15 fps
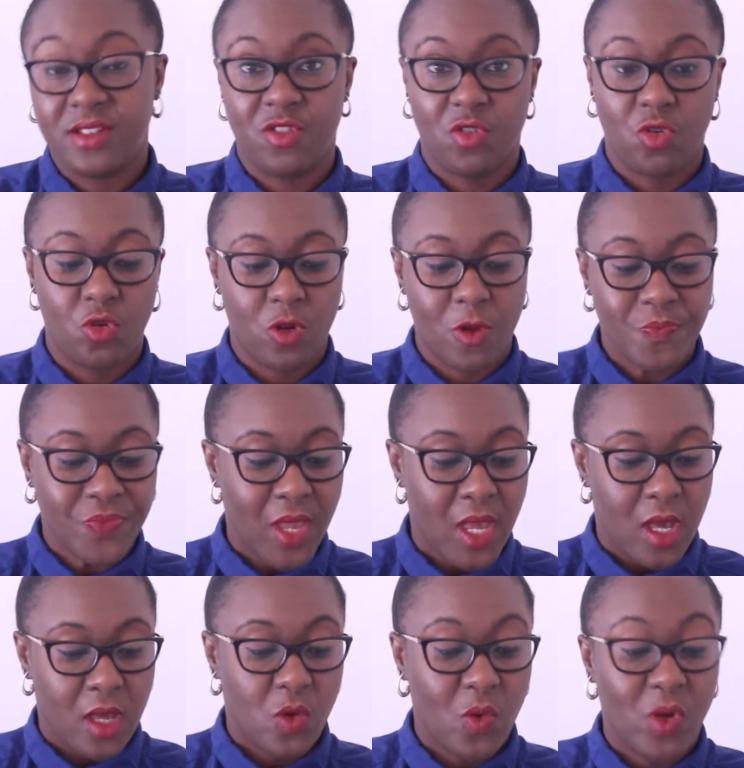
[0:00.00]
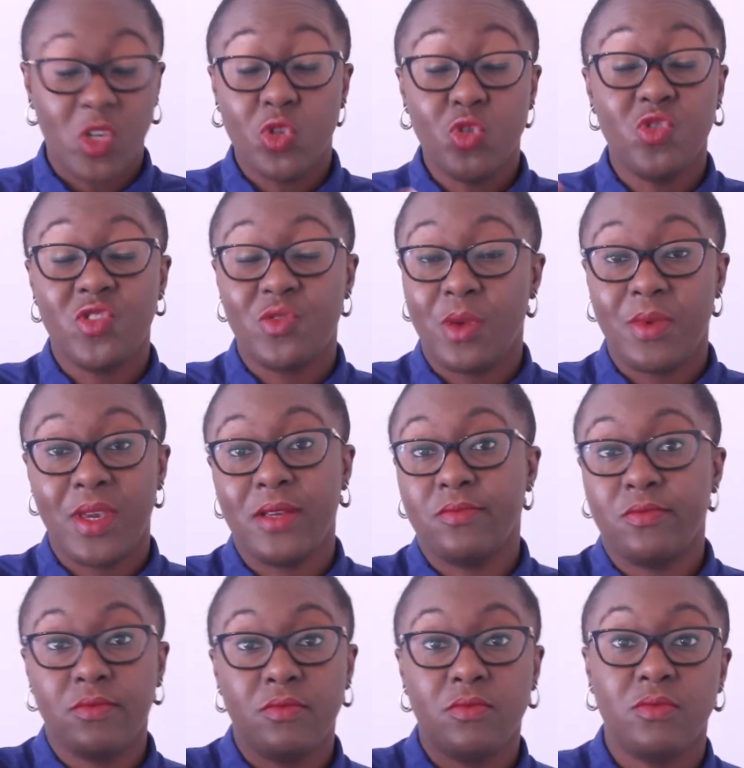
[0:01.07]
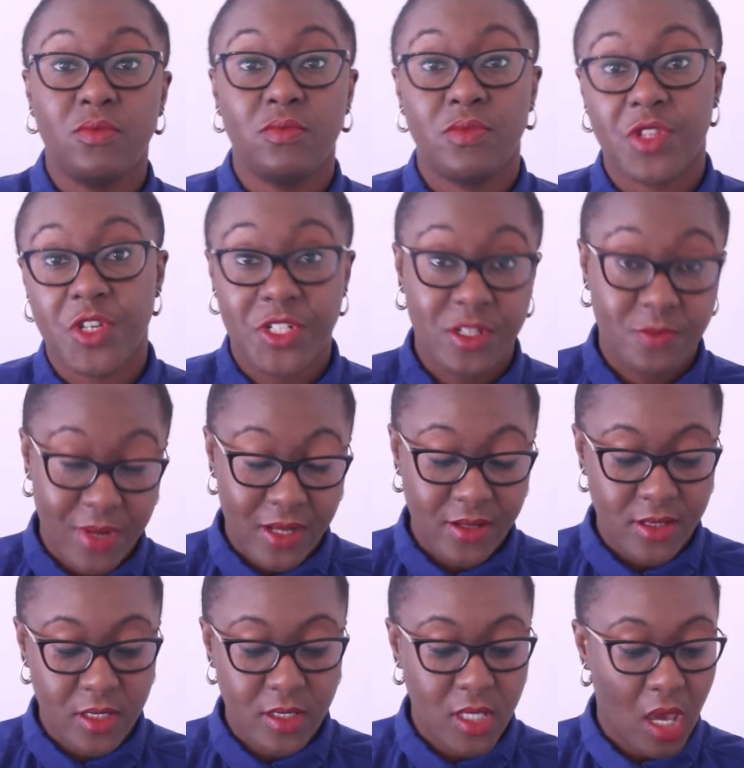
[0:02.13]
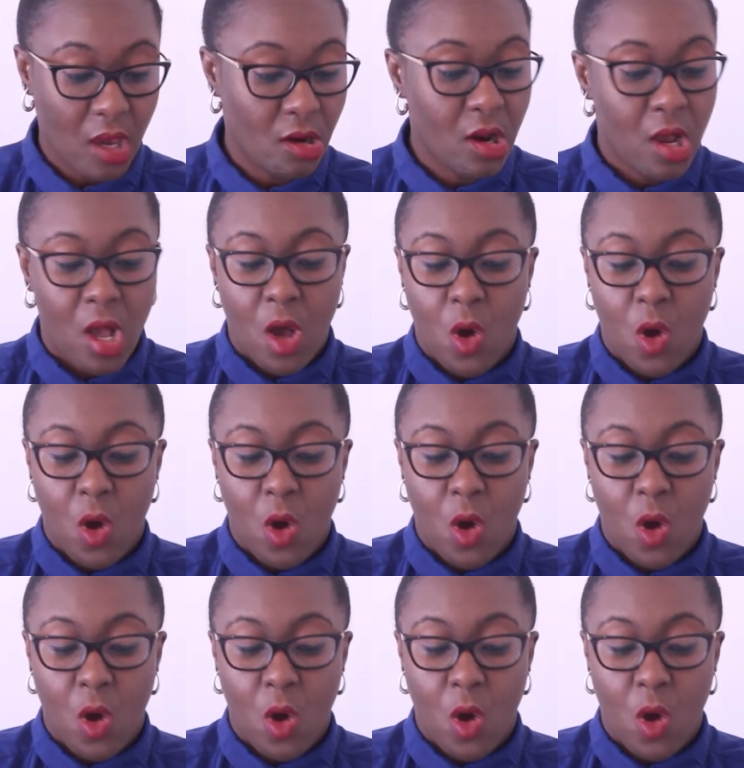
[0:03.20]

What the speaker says: is the goal. You want to lose maybe 30 pounds this year.